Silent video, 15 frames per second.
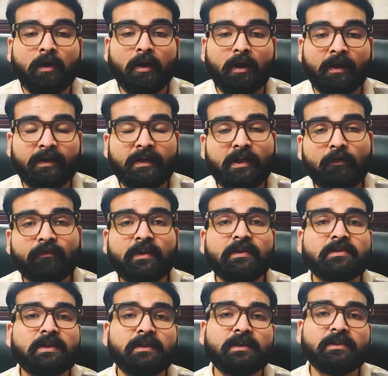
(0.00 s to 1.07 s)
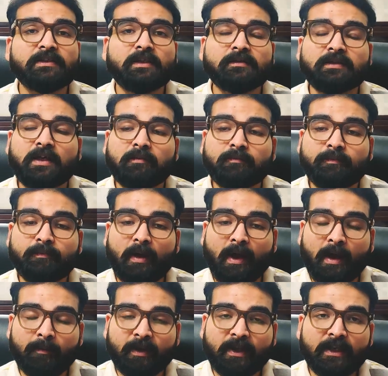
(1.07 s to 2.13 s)
Any of these conditions are
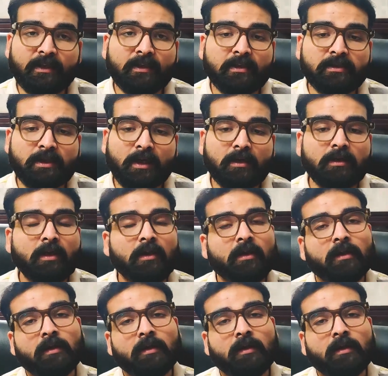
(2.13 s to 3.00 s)
happening in the chart,